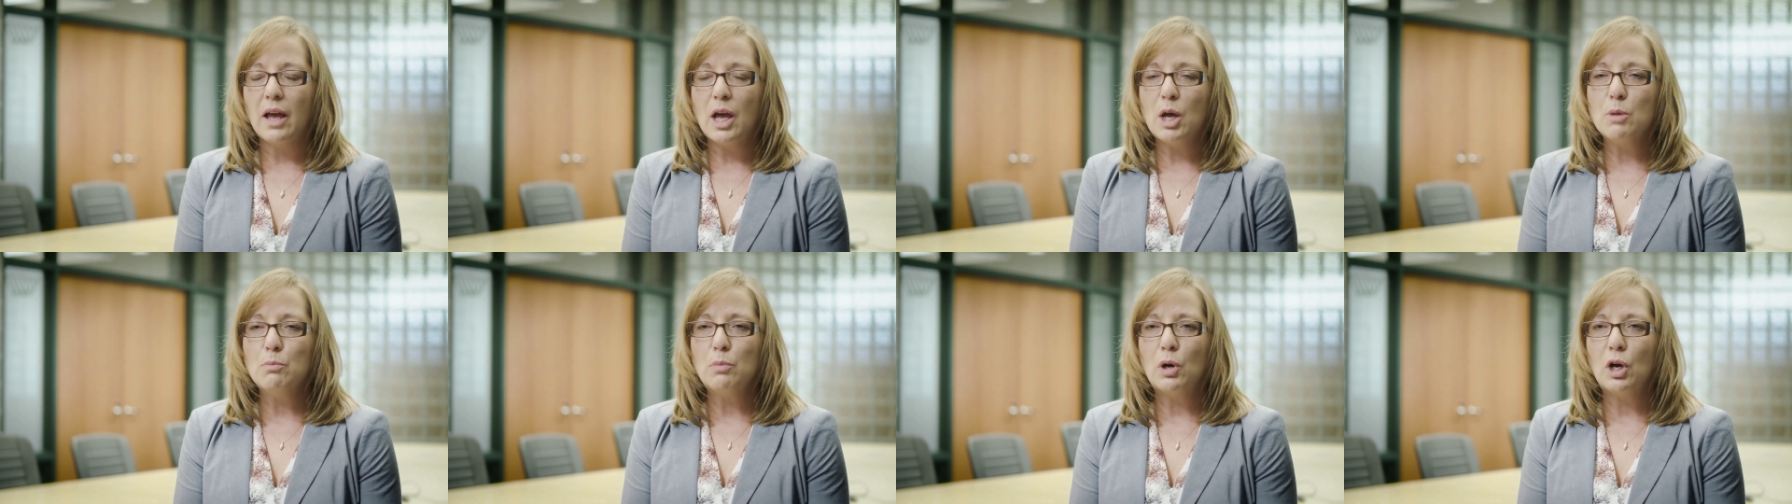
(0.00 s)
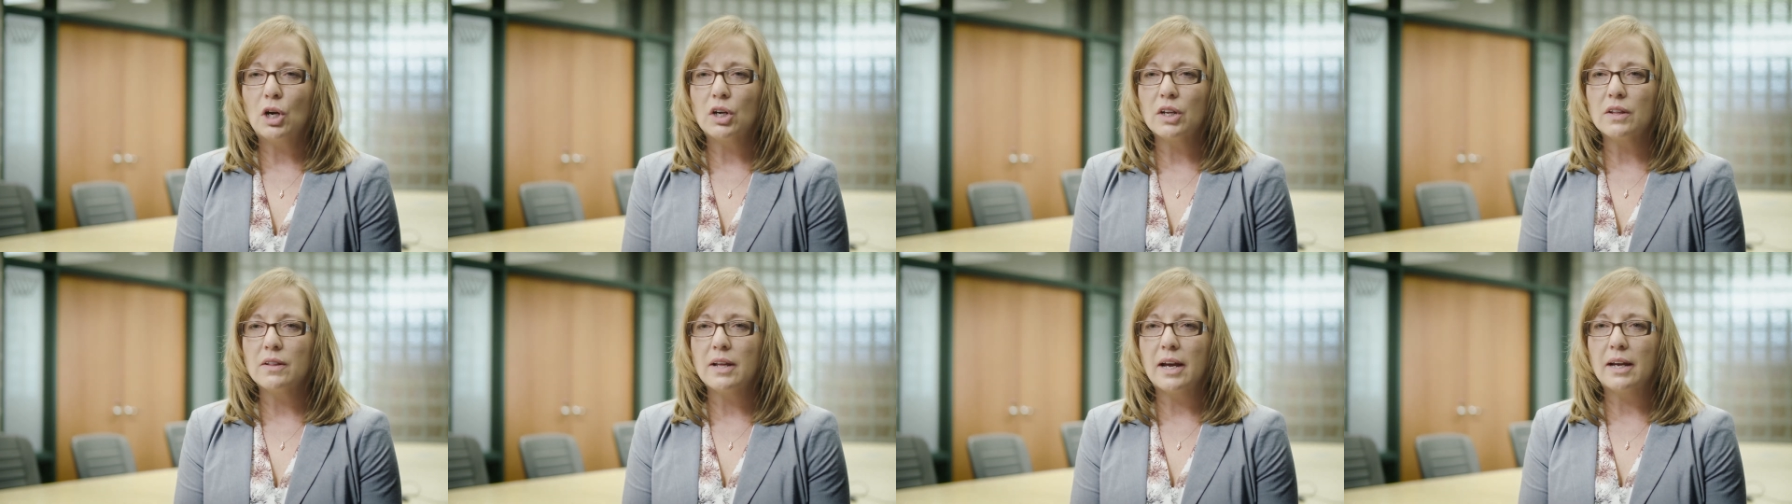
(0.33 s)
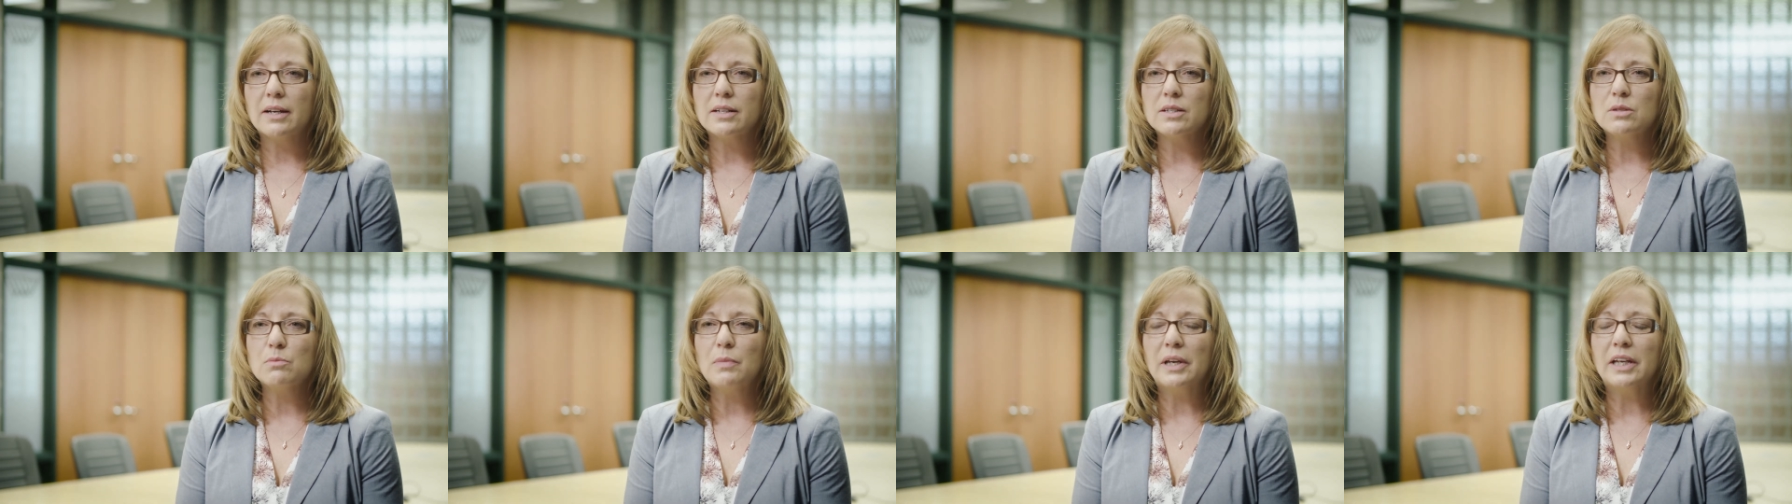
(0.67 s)
and part of
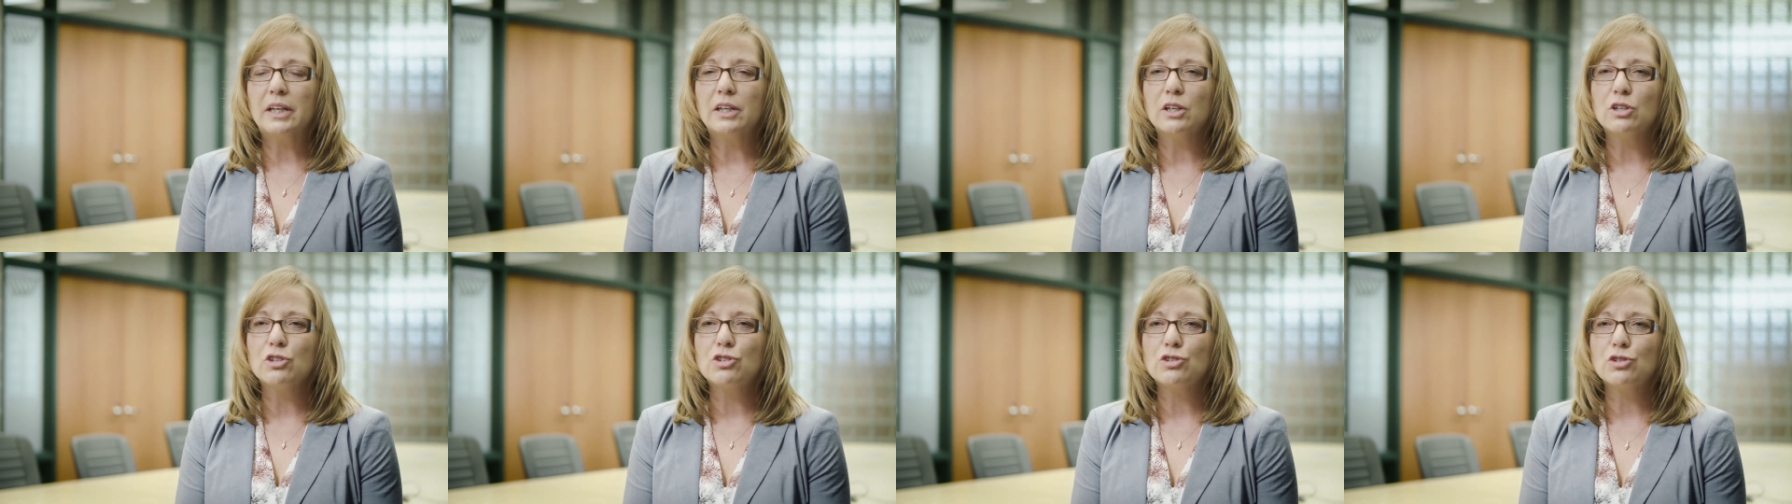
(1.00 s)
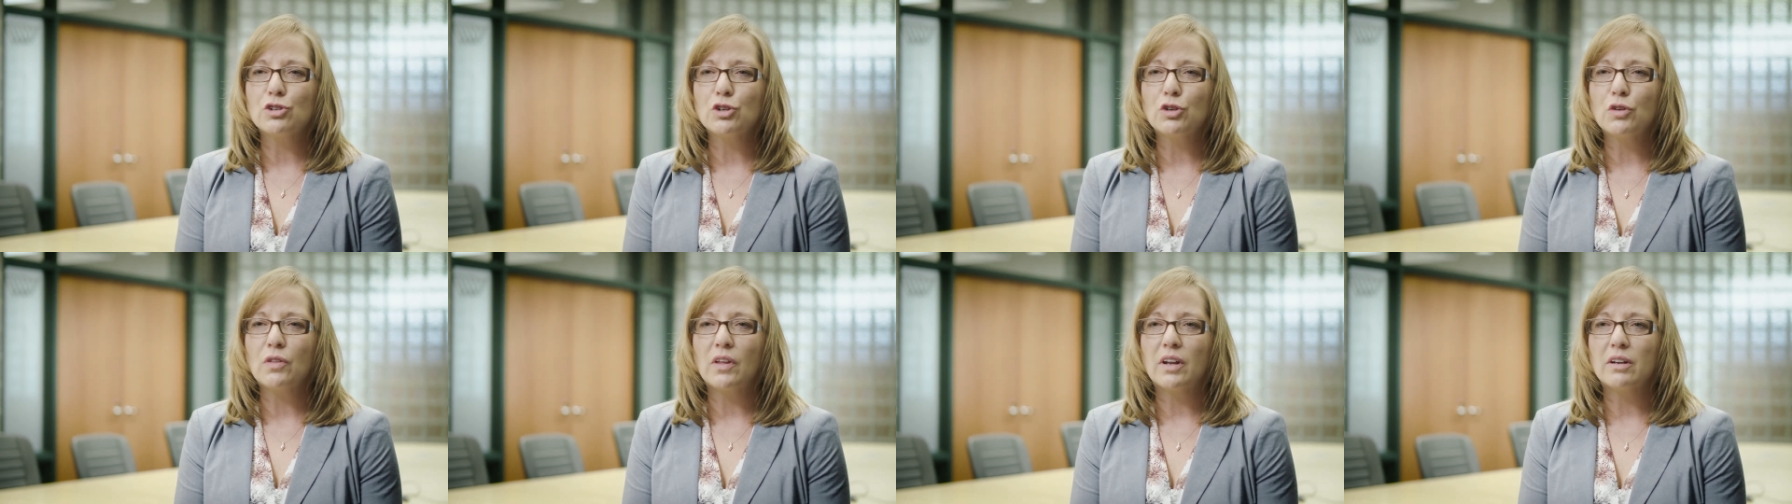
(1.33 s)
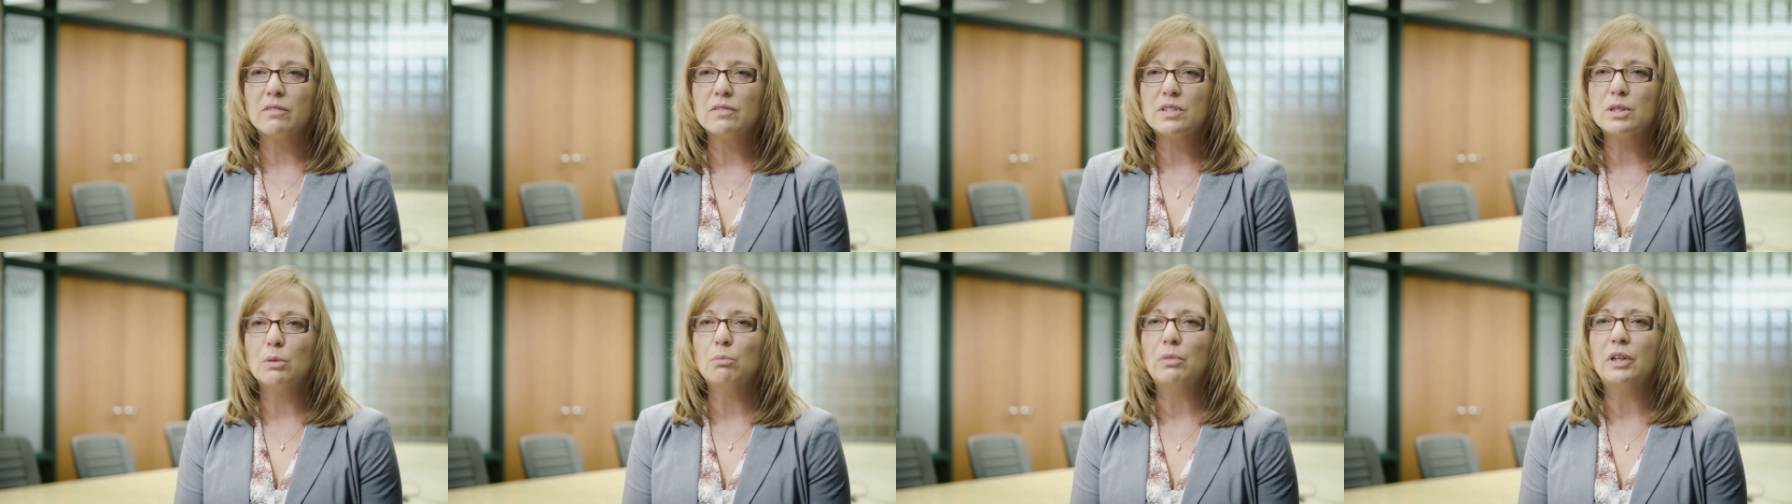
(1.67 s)
that is making sure that
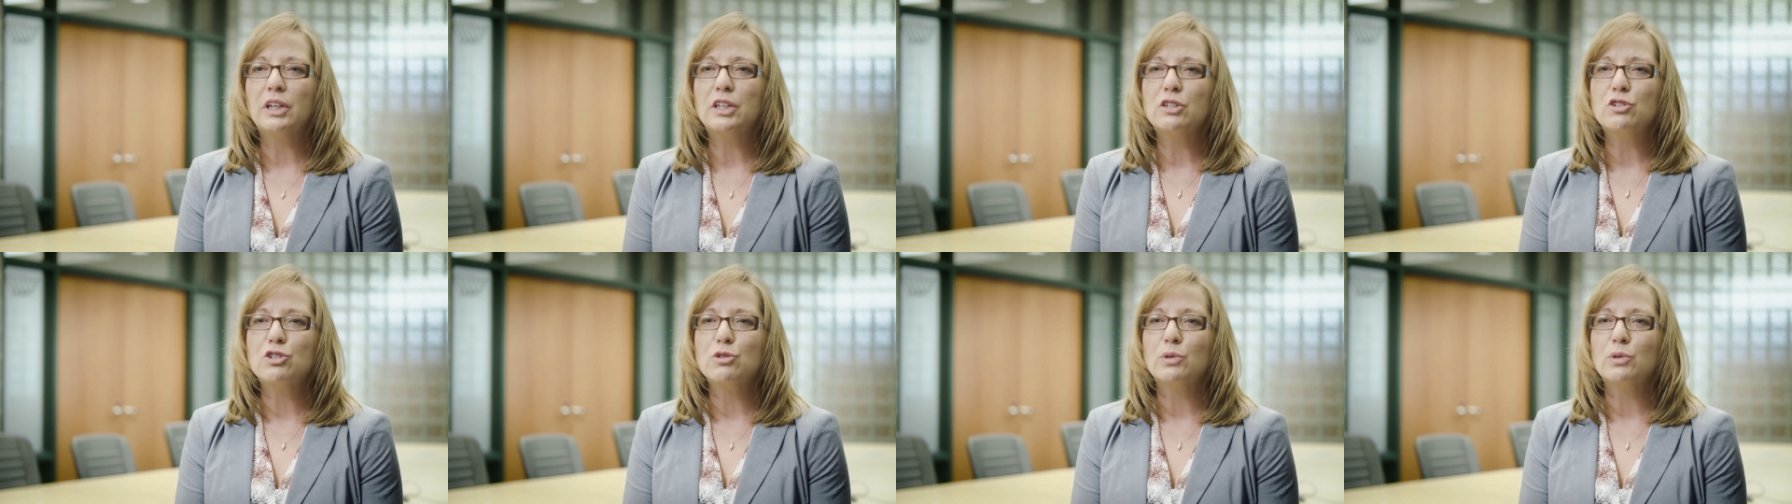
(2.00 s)
if somebody is